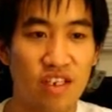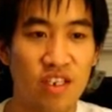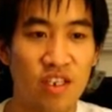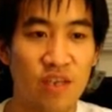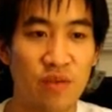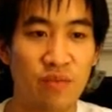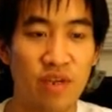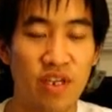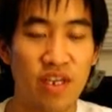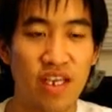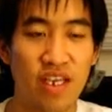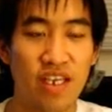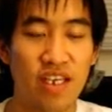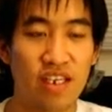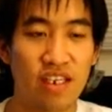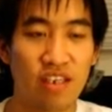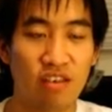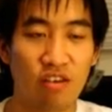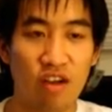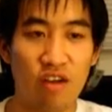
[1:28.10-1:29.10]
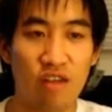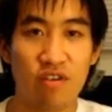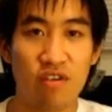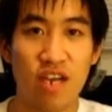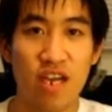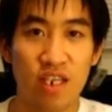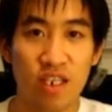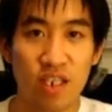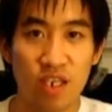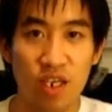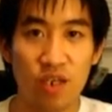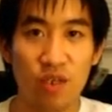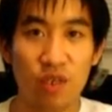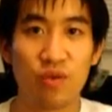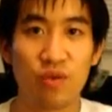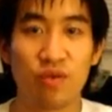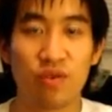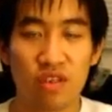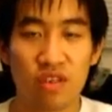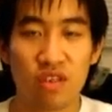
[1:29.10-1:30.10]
somebody like Renetto